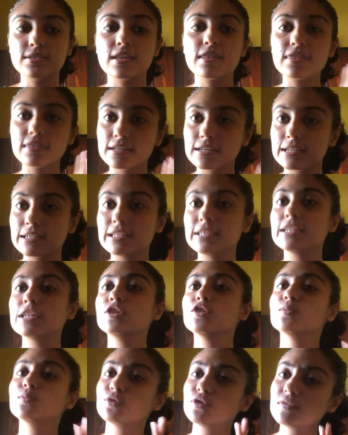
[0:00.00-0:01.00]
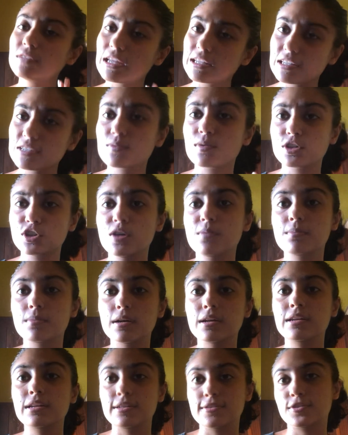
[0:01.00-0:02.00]
And thirdly, then you prove that is what your
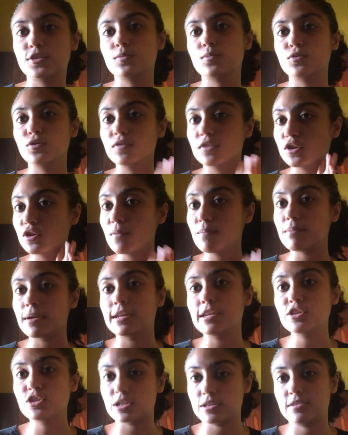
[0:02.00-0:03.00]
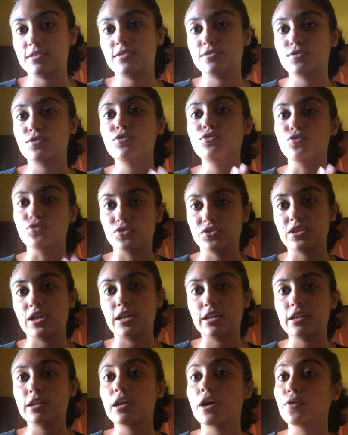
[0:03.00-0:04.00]
burden is, to prove that you have better justice on your
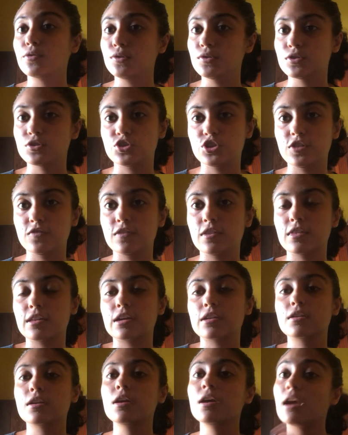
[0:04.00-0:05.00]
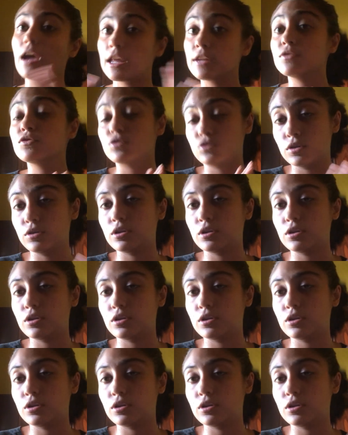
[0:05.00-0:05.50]
side and how you're achieving that, and